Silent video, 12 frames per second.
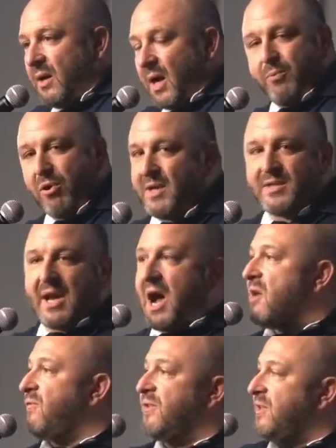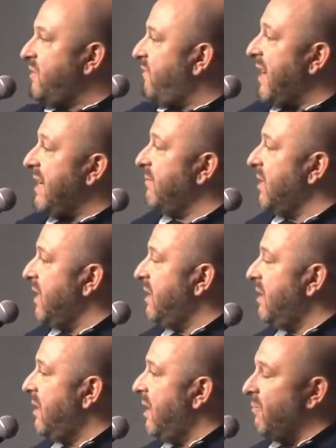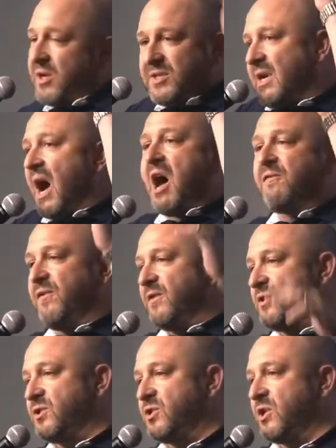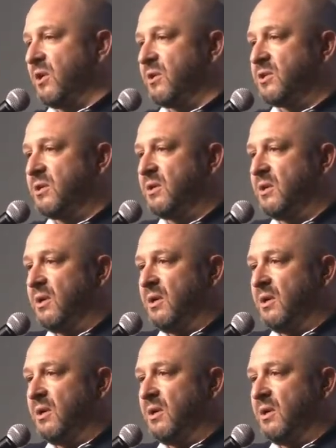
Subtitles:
I praise God for this family. Praise God for this church.